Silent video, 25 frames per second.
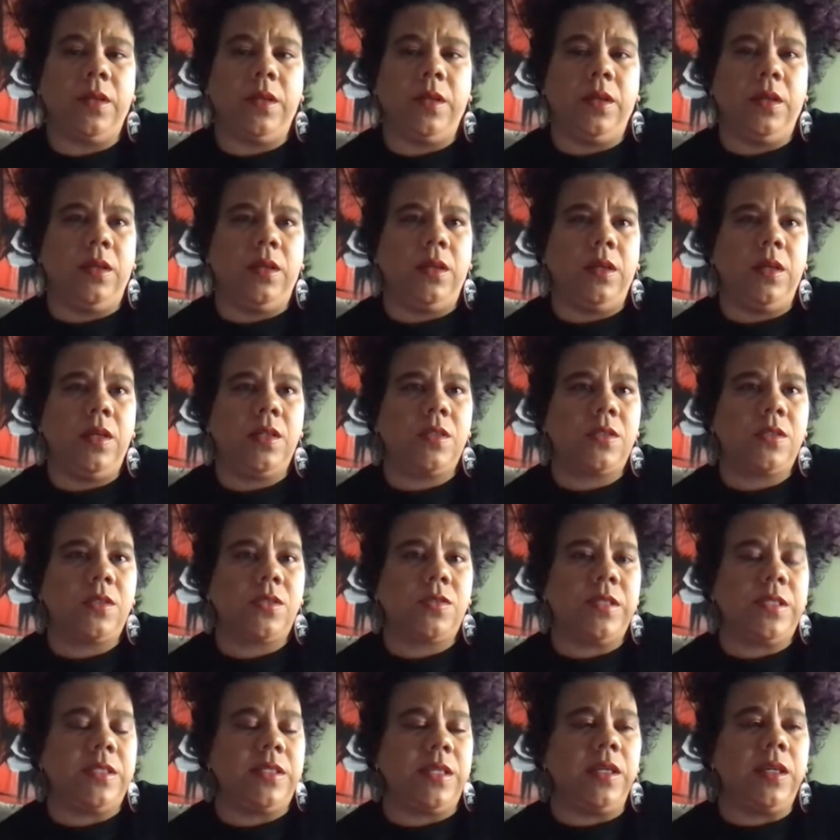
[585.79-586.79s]
it's
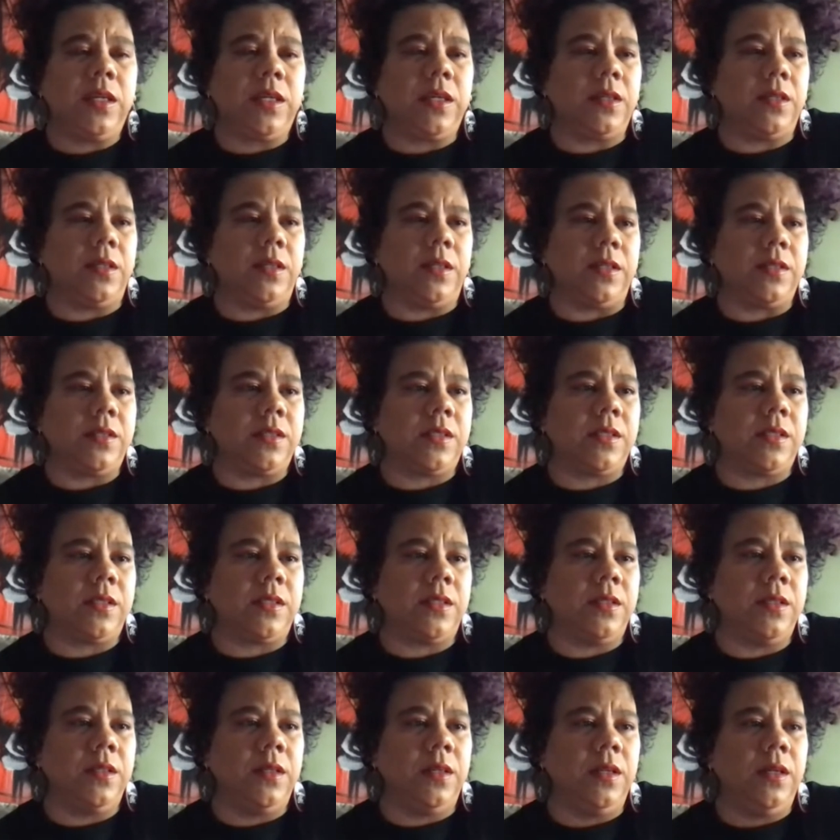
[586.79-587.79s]
ridiculous.
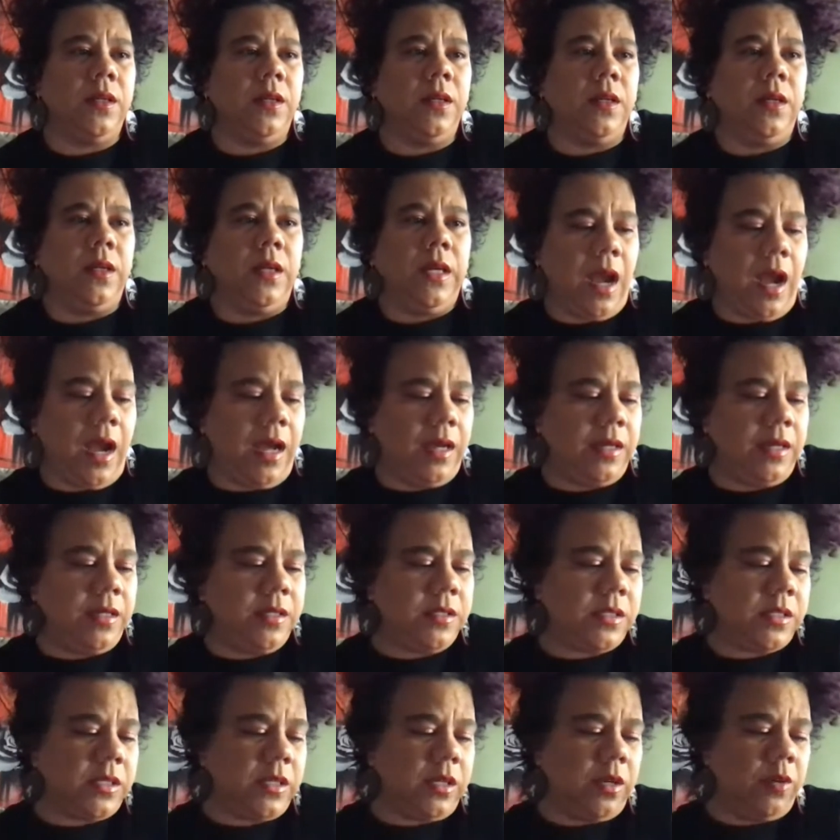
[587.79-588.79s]
And
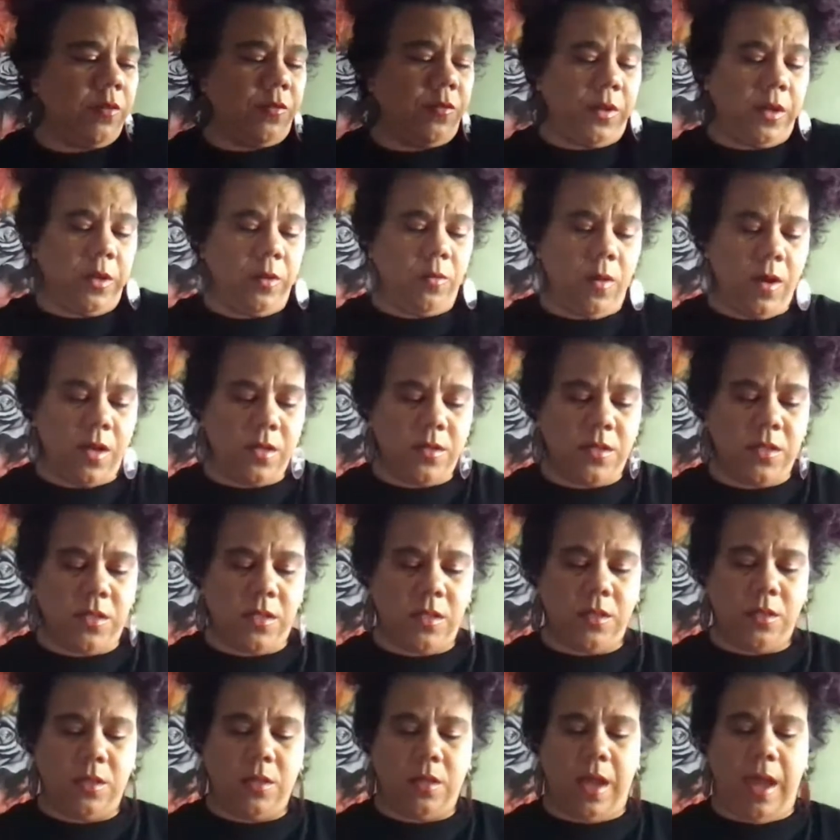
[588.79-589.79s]
honestly, if he wants
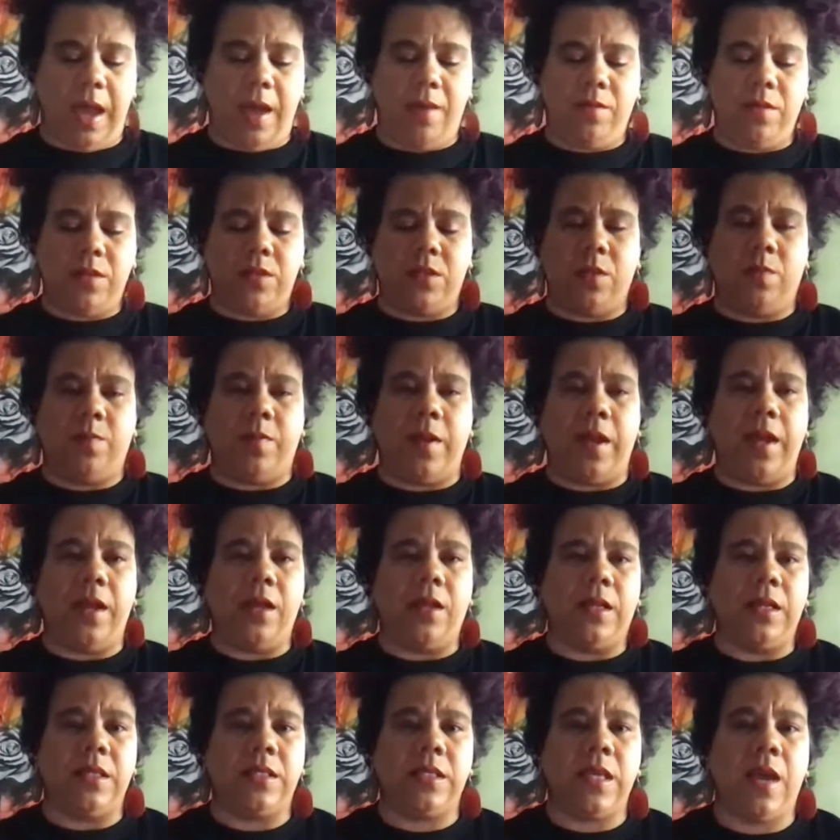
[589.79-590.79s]
to have a debate,
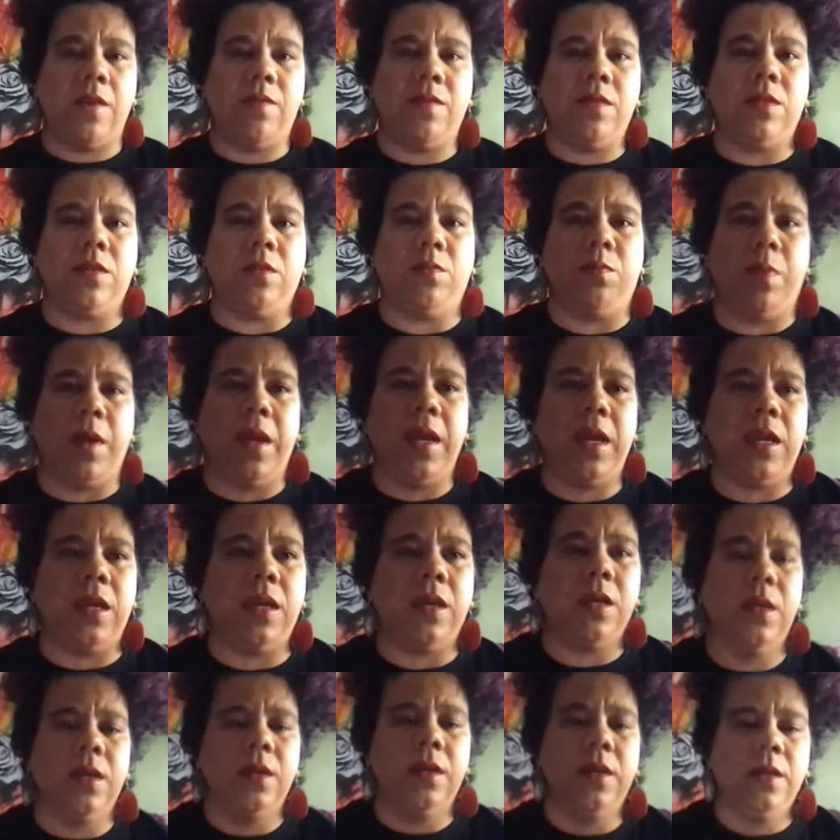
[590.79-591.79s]
let's have a debate.
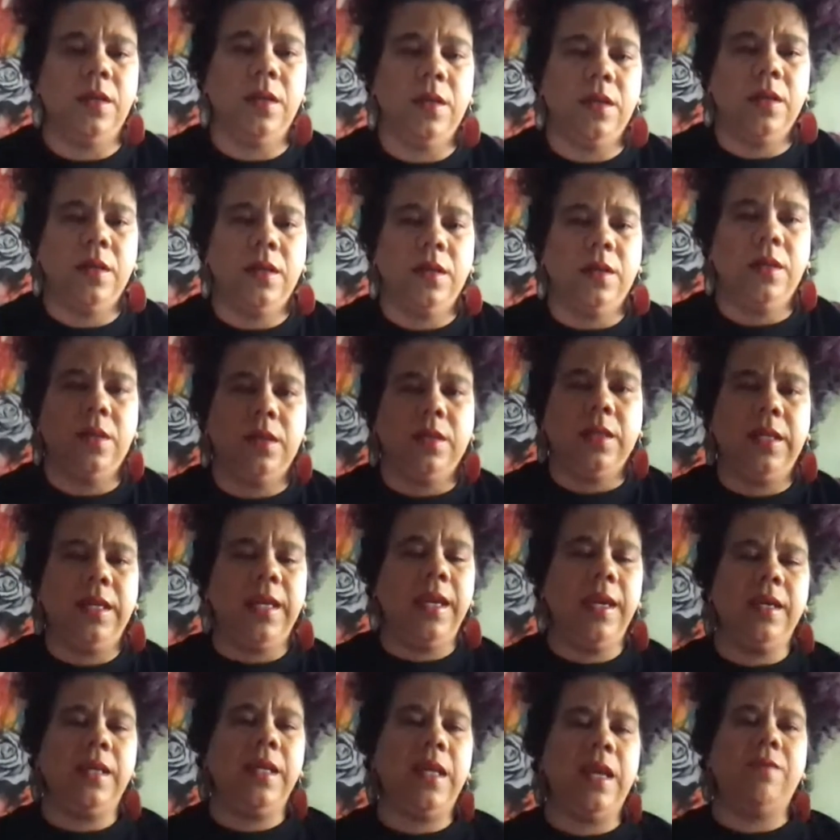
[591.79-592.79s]
He ain't
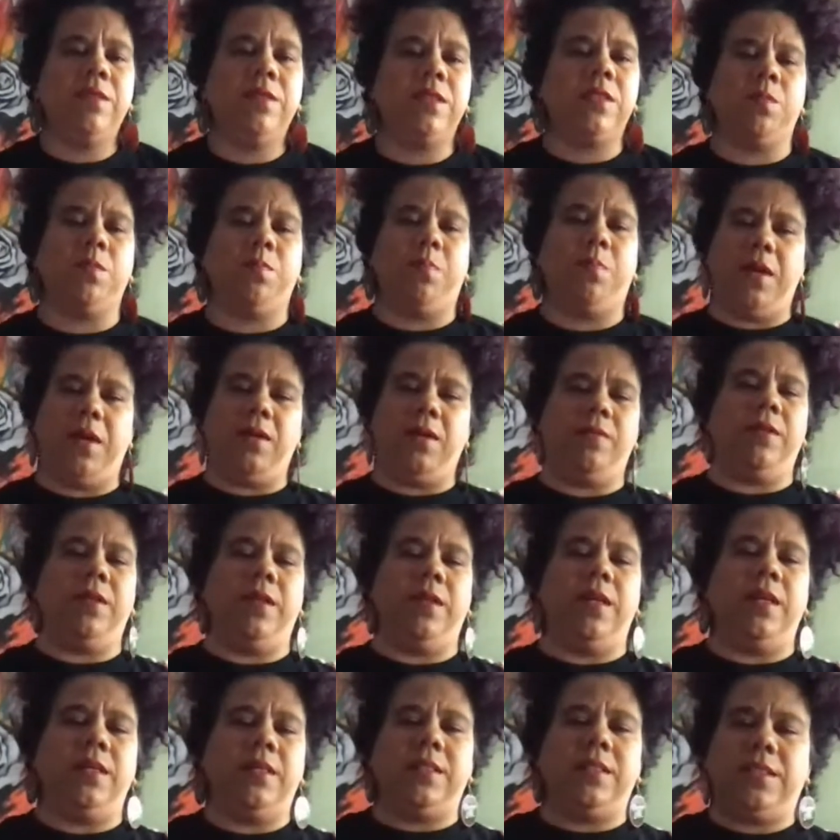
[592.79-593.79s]
gonna have a debate with
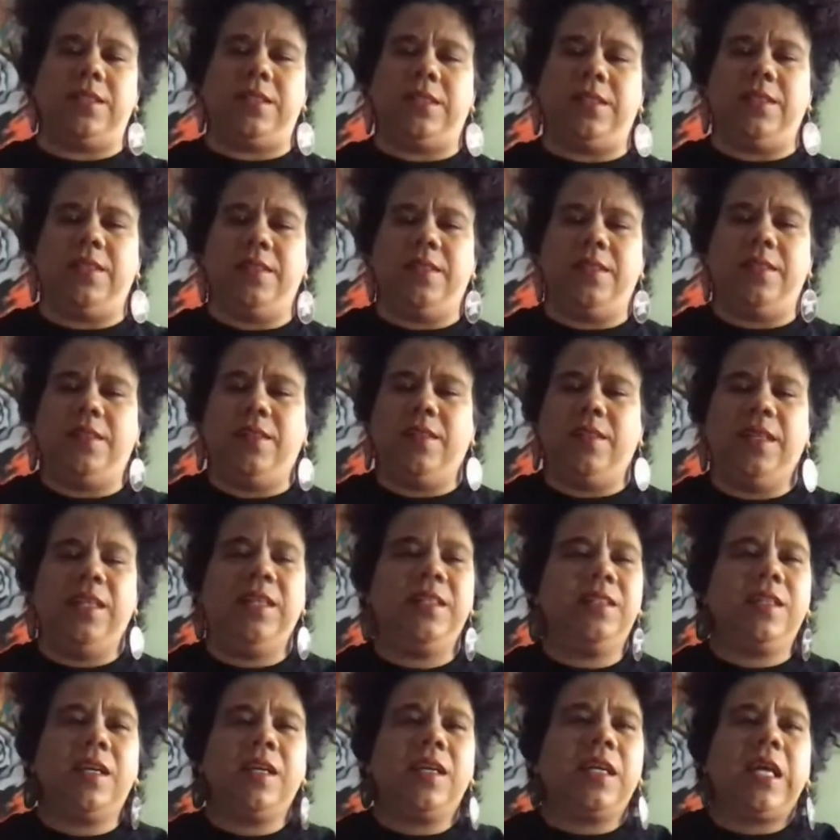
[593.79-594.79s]
us. He's
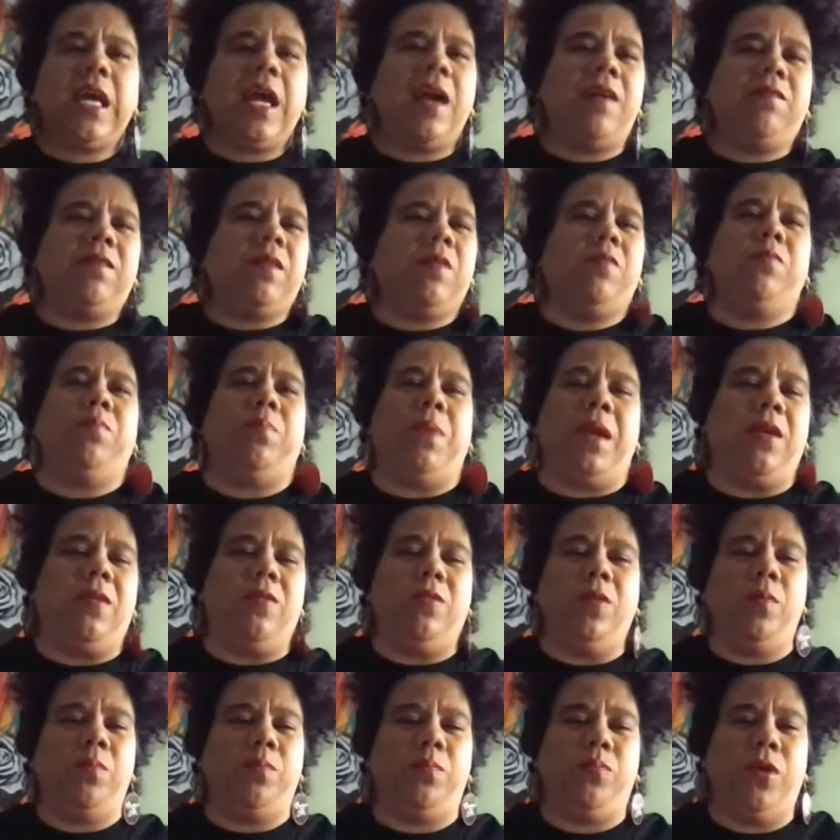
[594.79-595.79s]
not gonna have debate
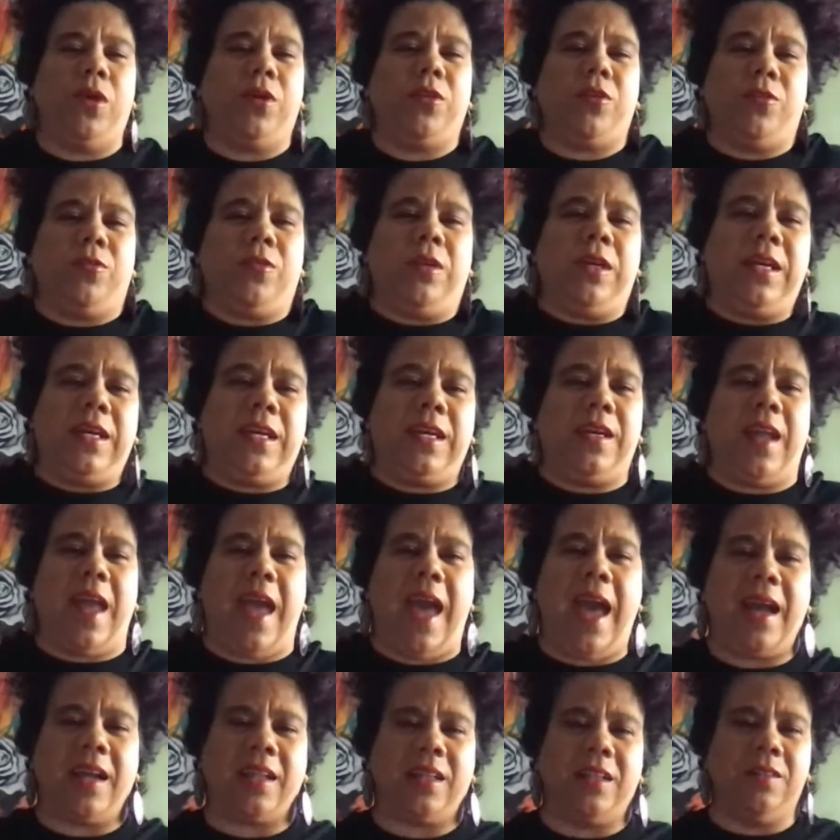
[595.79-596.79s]
with Puerto Rican
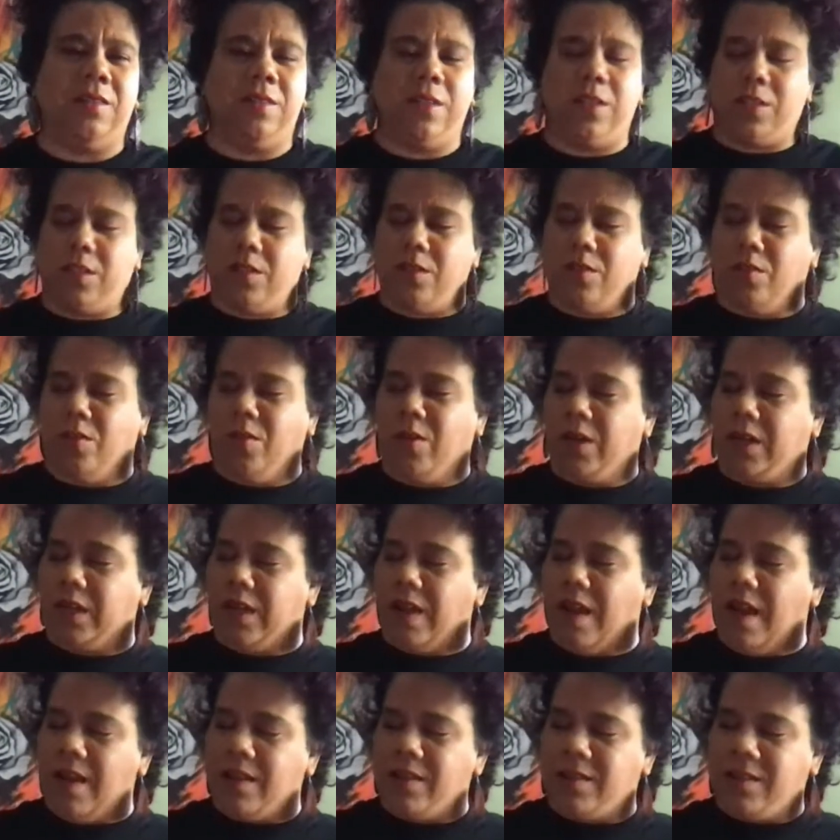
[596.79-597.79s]
activists and
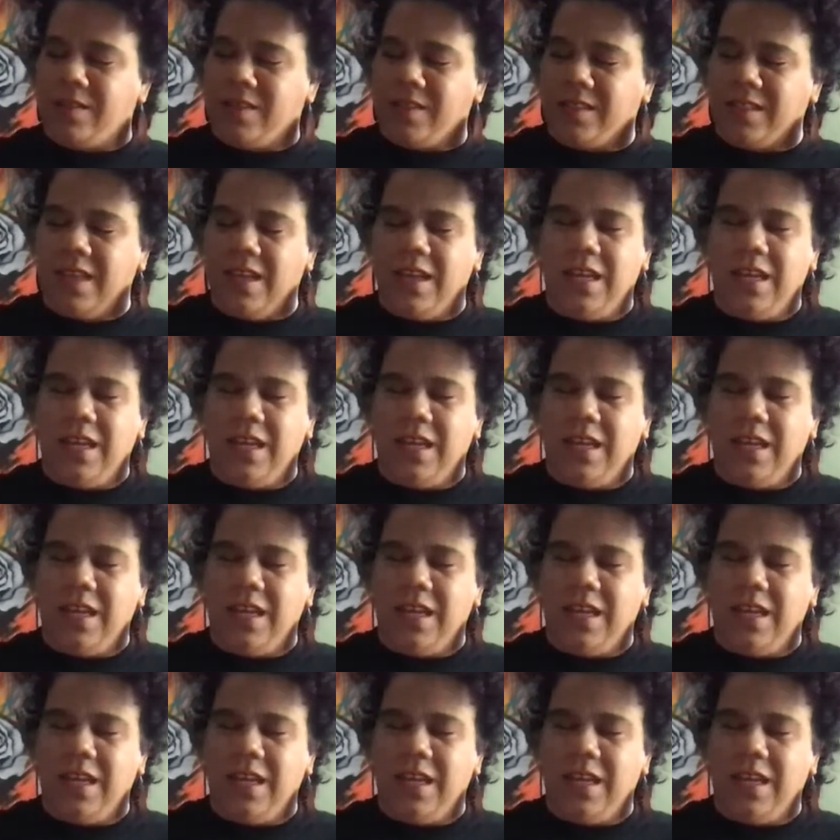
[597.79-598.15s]
organizers,